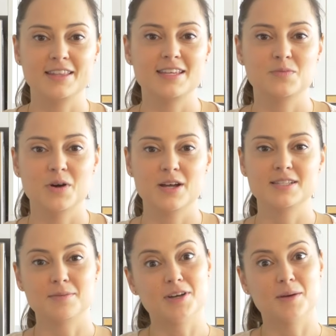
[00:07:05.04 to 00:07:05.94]
these words
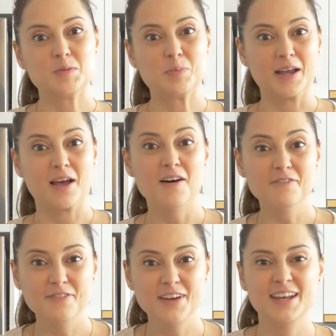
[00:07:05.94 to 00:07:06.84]
sometimes bring
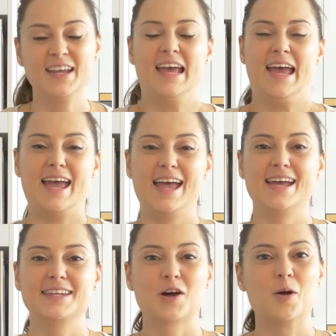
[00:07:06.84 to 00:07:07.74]
comfort,
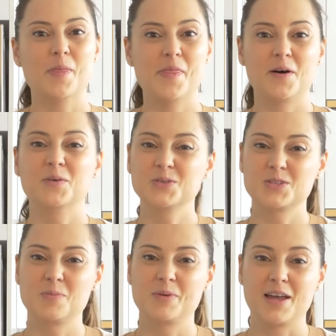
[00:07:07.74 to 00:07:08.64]
and I hope that they'll
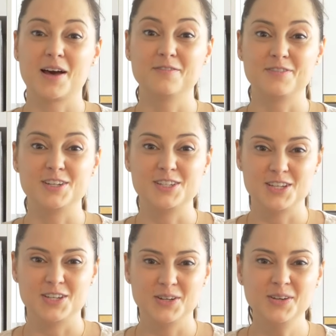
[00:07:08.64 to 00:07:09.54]
also bring comfort to
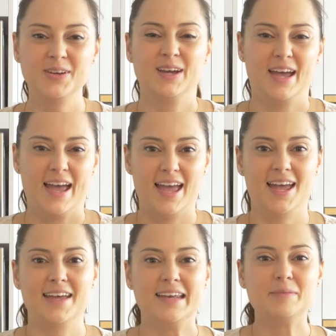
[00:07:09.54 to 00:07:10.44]
you.
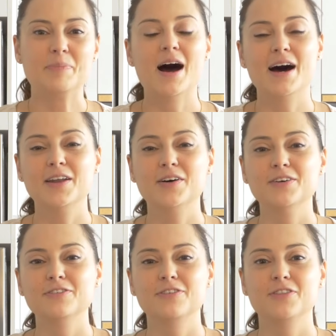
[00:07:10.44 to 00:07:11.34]
And part
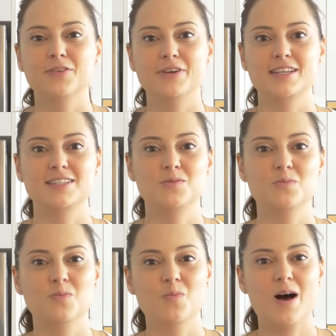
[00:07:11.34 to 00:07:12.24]
of the
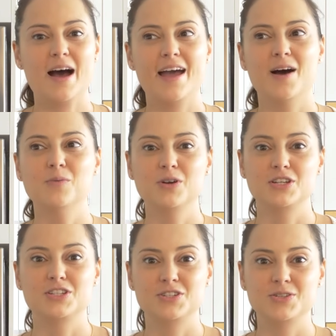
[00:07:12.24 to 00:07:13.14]
reason why I
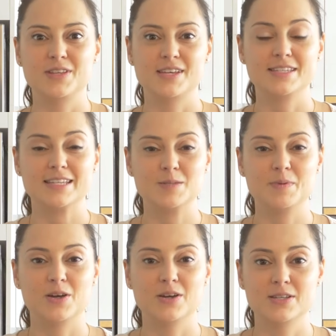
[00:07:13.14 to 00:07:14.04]
wanted to do this is
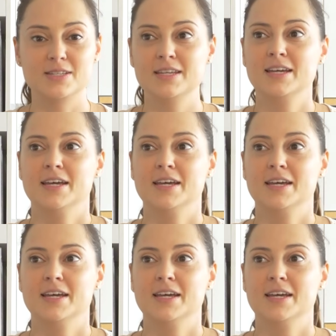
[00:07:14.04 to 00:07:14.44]
because